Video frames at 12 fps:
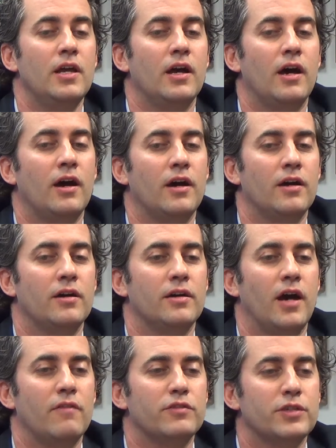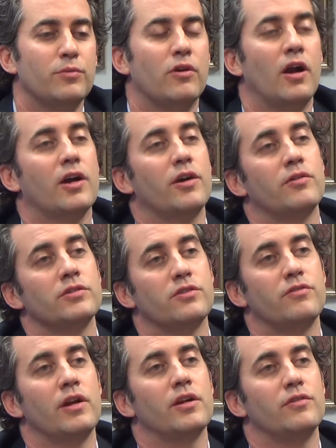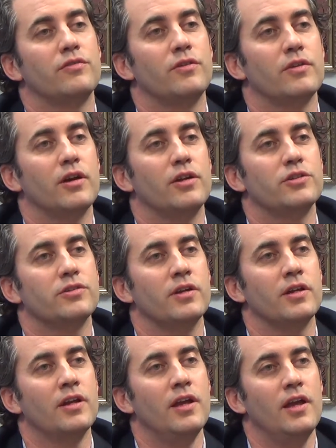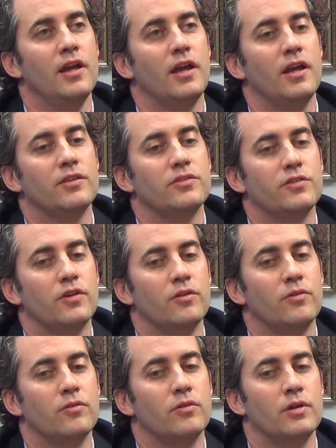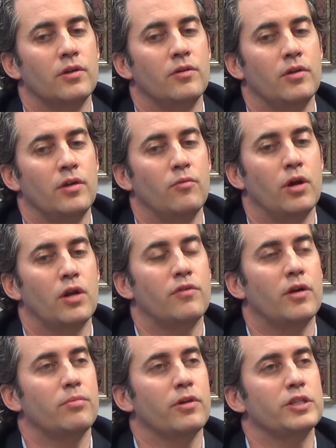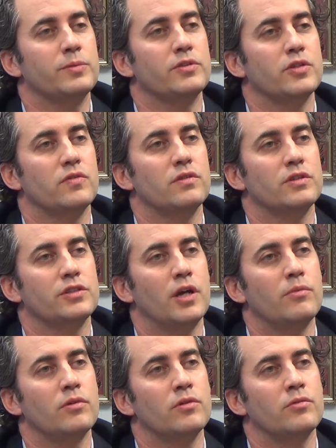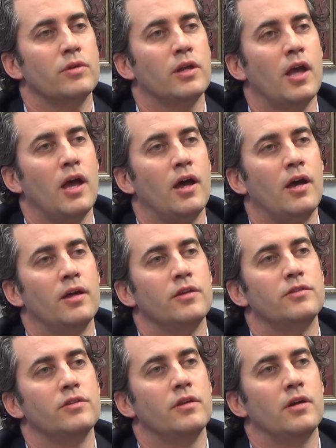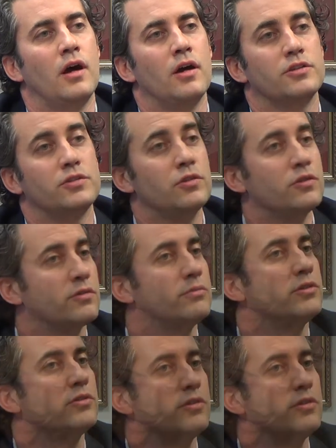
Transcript: Obviously, Morocco is a Francophone country, and so in one of our placements over the summer, we had students from Duke